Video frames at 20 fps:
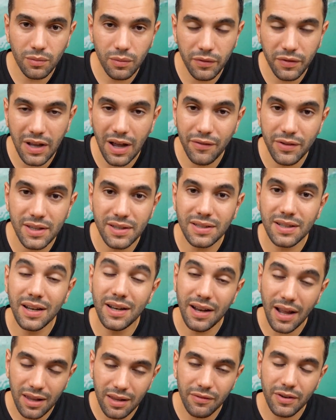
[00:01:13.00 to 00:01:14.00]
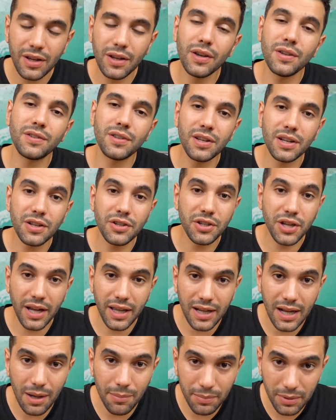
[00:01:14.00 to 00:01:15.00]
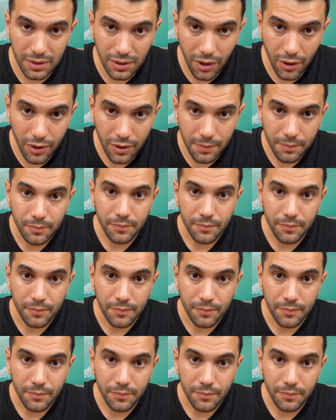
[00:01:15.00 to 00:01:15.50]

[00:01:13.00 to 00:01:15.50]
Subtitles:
We've covered this in another video, so you can check it out below.